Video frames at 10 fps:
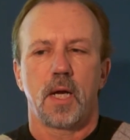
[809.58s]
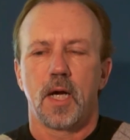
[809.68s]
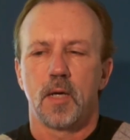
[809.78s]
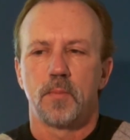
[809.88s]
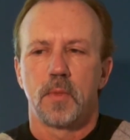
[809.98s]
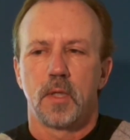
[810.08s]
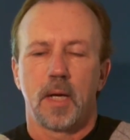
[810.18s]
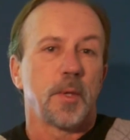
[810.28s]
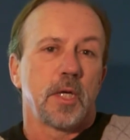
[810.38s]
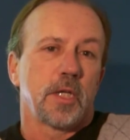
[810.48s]
I'm
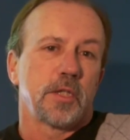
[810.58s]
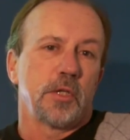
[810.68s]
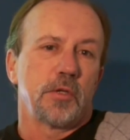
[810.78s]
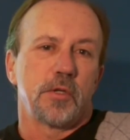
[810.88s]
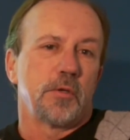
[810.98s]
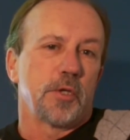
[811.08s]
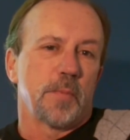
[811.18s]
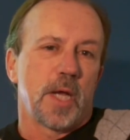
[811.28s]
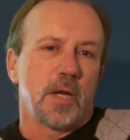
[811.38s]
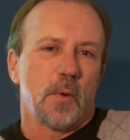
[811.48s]
going to continue to do
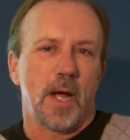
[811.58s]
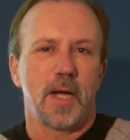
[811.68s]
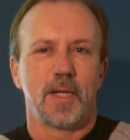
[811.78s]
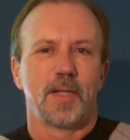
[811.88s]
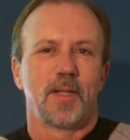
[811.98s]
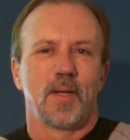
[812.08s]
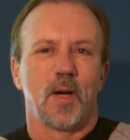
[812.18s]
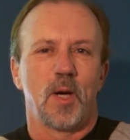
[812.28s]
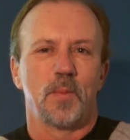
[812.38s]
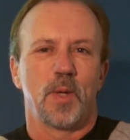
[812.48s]
them anyway,
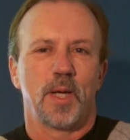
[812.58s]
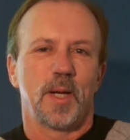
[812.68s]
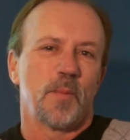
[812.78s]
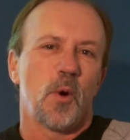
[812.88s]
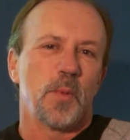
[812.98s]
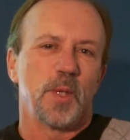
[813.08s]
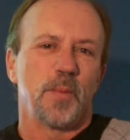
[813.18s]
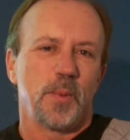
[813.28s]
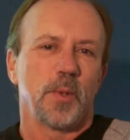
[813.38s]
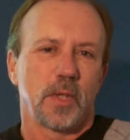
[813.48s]
and I'm hoping
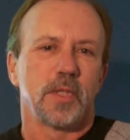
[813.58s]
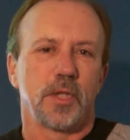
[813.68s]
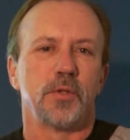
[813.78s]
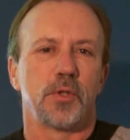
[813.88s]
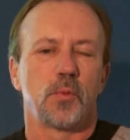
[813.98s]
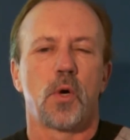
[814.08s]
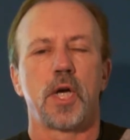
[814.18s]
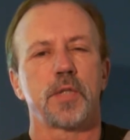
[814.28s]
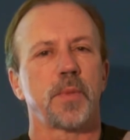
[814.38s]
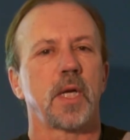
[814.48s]
that people continue to
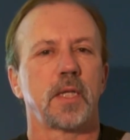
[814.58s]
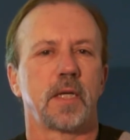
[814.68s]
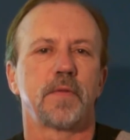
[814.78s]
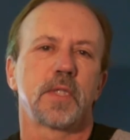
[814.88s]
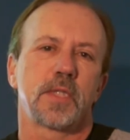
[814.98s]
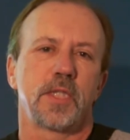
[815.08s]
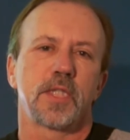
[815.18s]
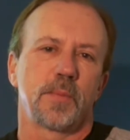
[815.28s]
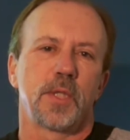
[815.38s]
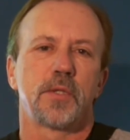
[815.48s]
watch, but I'd love to see
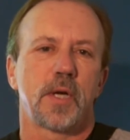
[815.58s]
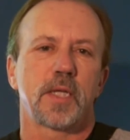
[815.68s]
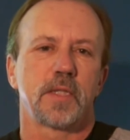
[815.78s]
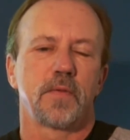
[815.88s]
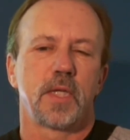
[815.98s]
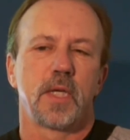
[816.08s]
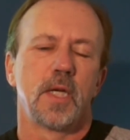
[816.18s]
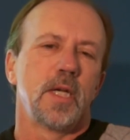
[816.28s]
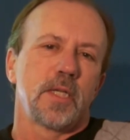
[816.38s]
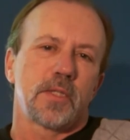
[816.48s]
some interactivity.
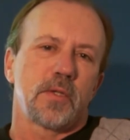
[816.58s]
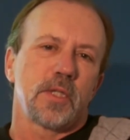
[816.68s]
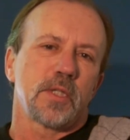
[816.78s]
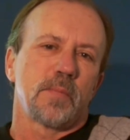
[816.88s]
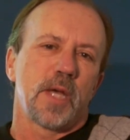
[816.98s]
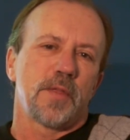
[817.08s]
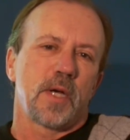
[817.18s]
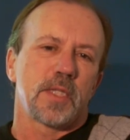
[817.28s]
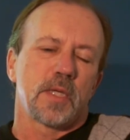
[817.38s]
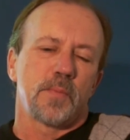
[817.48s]
So these are my
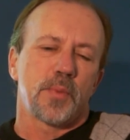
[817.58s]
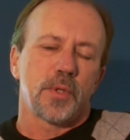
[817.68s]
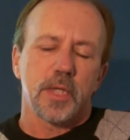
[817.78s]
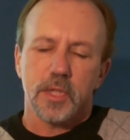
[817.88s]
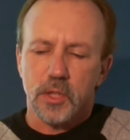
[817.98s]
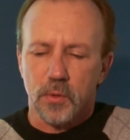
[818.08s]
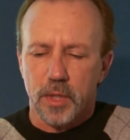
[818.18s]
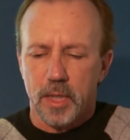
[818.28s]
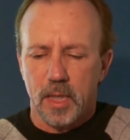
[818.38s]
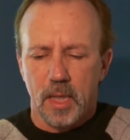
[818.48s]
thoughts on
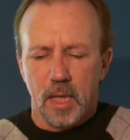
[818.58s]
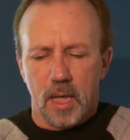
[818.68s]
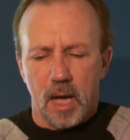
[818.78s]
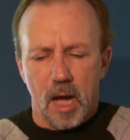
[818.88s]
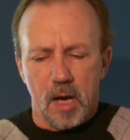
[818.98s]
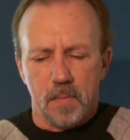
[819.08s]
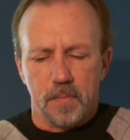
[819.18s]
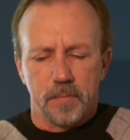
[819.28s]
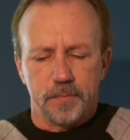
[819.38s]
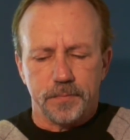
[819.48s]
purgatory,
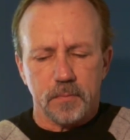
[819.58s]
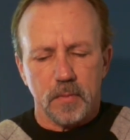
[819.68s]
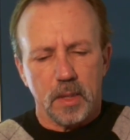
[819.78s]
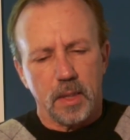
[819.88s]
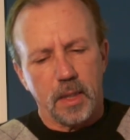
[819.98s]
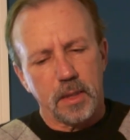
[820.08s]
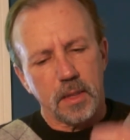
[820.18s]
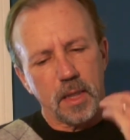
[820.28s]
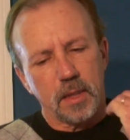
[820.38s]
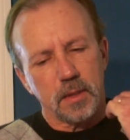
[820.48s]
and
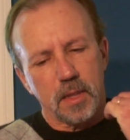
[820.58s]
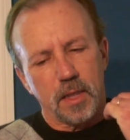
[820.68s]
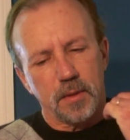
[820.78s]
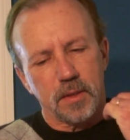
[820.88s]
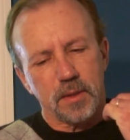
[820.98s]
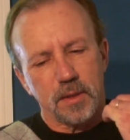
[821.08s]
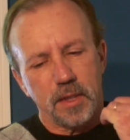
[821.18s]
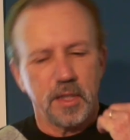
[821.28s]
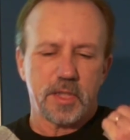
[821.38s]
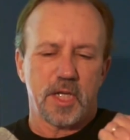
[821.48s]

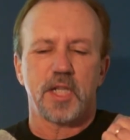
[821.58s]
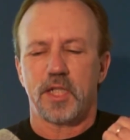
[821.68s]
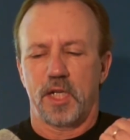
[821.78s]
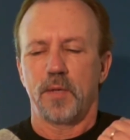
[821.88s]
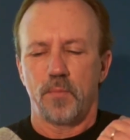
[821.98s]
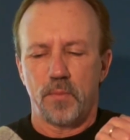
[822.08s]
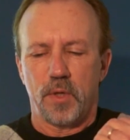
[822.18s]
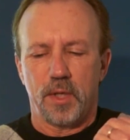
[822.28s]
in a sense, in